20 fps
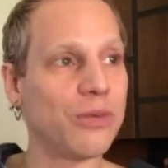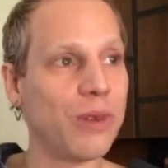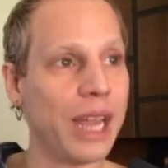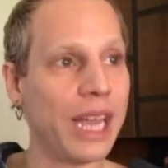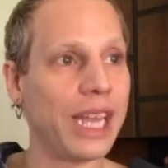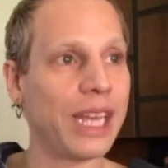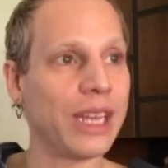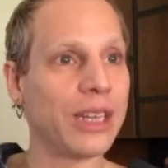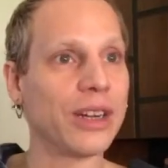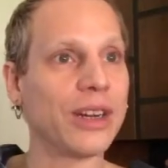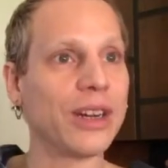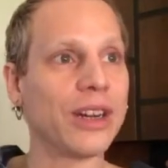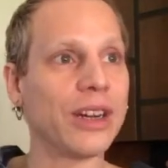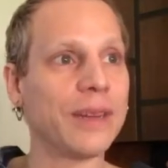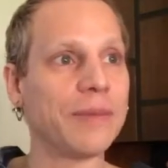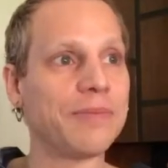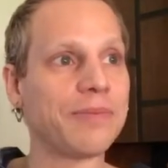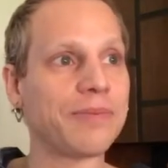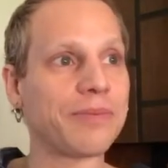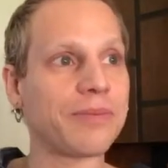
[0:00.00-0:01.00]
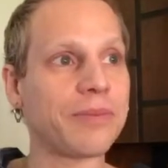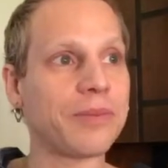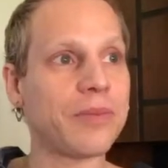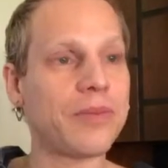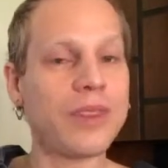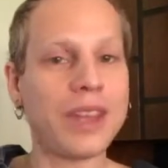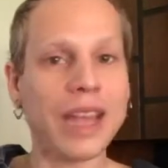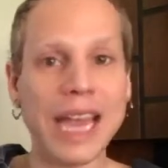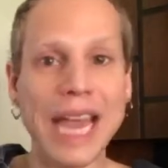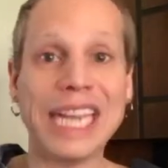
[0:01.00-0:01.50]
regular
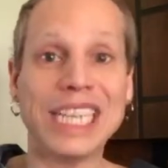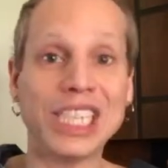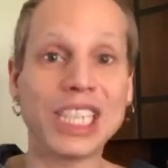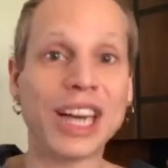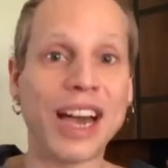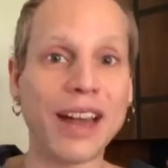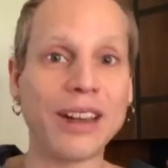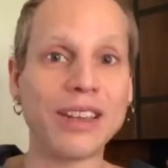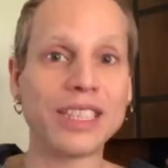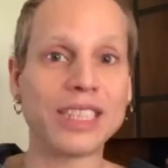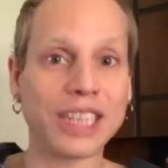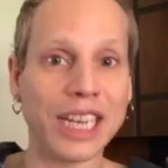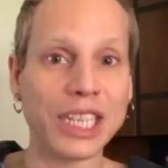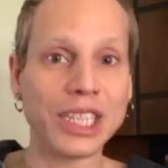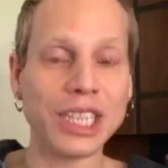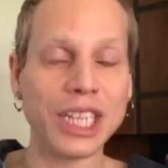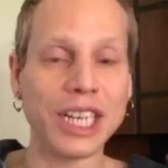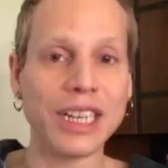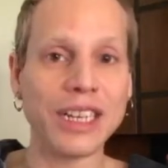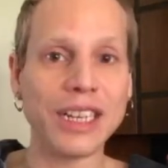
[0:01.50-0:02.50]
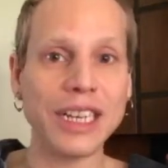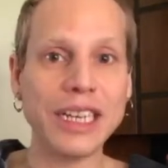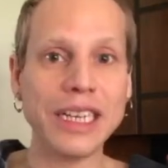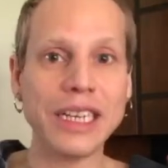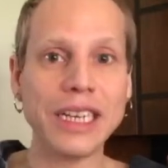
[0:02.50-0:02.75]
headshot session